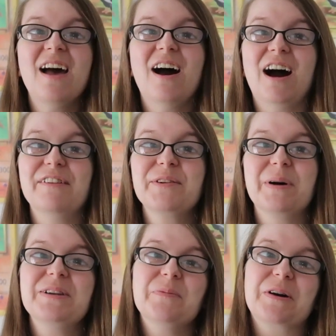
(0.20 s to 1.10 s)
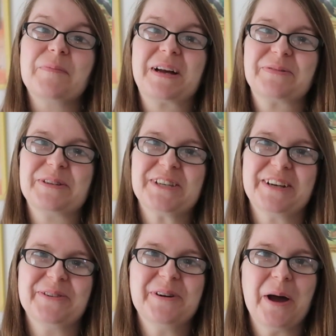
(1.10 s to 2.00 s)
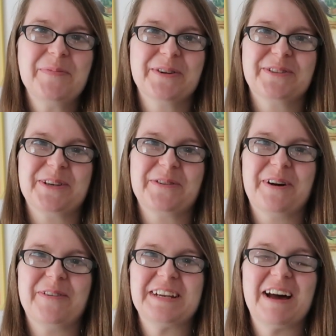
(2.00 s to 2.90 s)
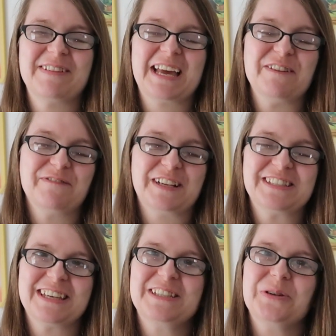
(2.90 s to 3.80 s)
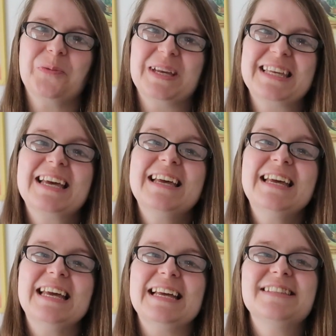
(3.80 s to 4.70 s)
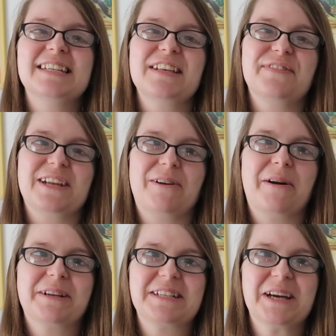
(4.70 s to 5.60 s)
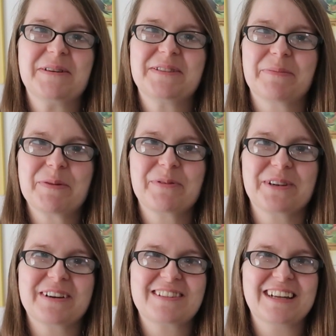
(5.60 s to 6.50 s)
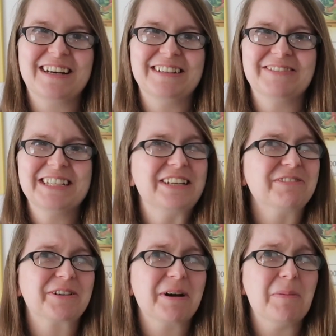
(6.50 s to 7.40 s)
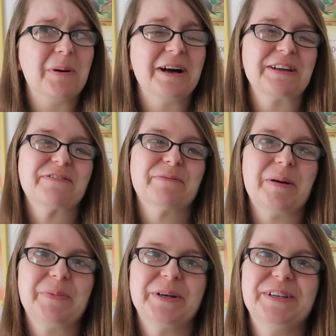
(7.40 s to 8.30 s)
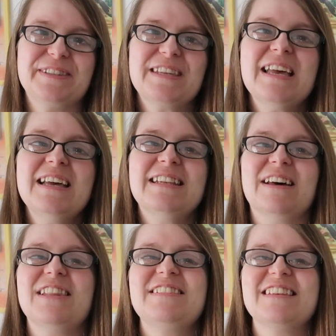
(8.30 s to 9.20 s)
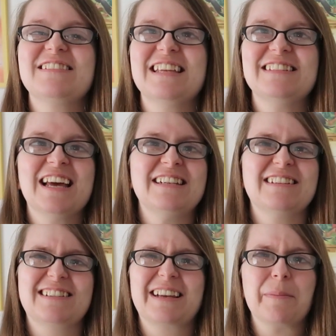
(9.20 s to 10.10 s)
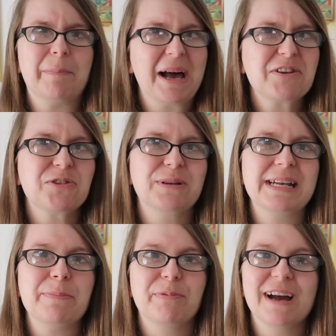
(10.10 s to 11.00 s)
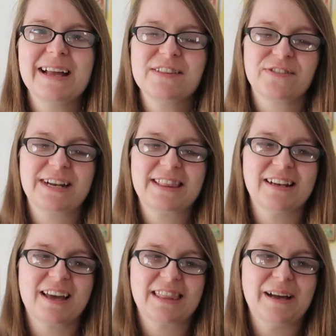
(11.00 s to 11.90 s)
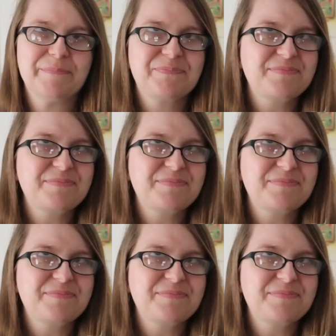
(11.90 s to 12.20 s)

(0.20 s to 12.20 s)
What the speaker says: Hi everyone and welcome back to my channel. I hope you're all doing well and having a fantastic week. In today's video I'm going to tell you some of the products that I really regret buying for my birds. Now this isn't intended as like a bash on any brands or anything like that.